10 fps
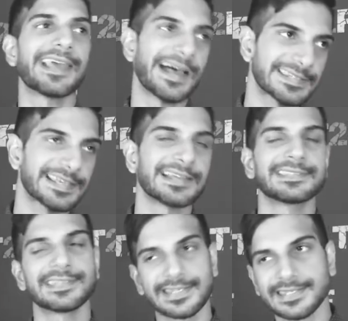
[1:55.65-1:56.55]
Yes, I
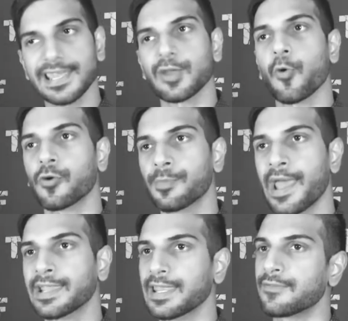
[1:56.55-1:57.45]
did say
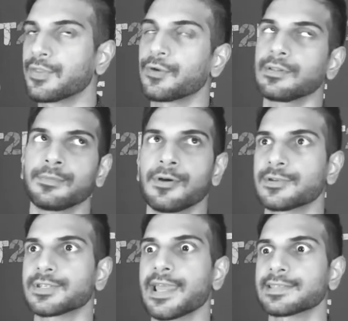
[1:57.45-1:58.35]
quarterback, even though
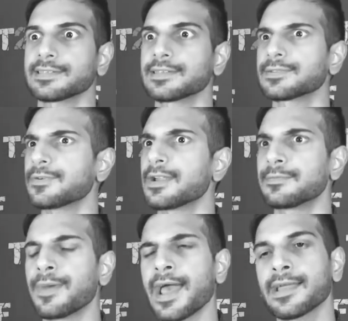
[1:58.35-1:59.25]
Lamar Jackson is a
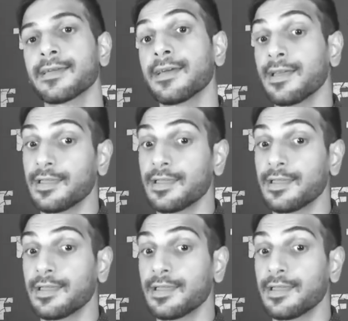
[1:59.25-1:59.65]
running back.